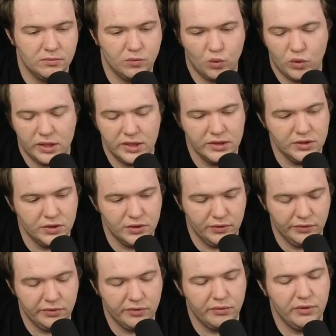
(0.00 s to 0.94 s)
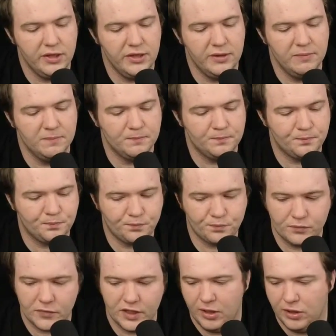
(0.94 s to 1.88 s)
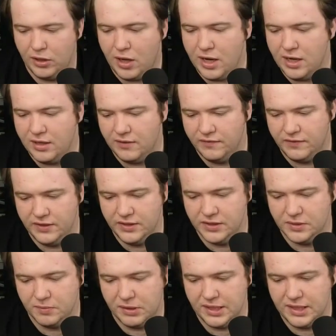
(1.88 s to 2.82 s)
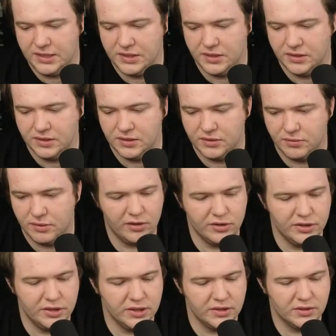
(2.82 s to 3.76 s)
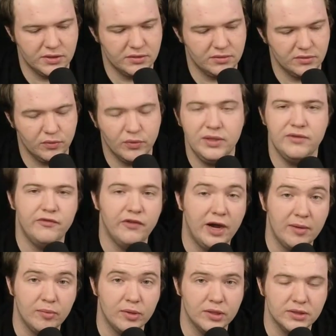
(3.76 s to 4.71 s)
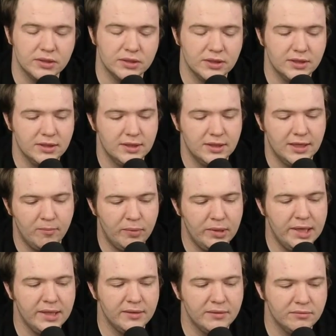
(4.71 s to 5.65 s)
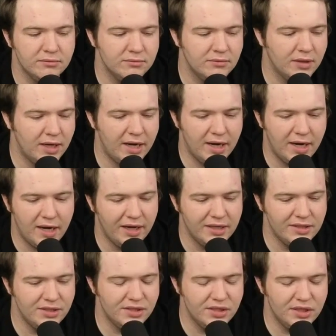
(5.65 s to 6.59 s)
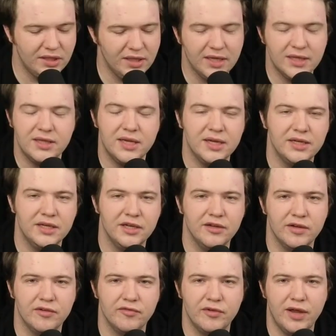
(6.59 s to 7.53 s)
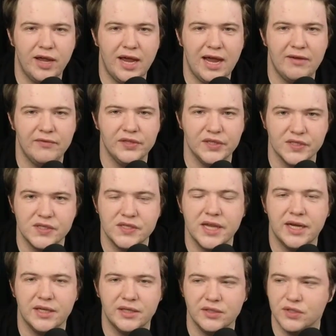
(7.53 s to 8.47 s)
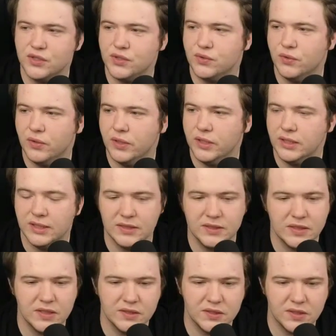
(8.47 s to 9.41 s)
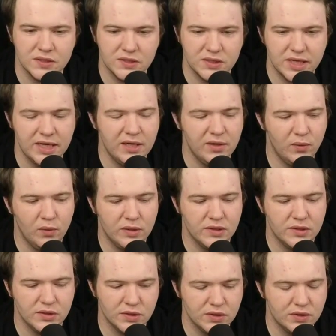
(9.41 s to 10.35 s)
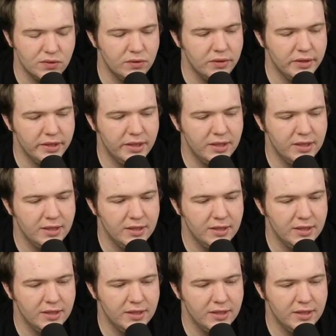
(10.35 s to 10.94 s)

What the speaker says: 1, 2, 3, a lot of these places are just really vibrant. But I just didn't like the idea of having the setting destroyed. And since the setting was destroyed,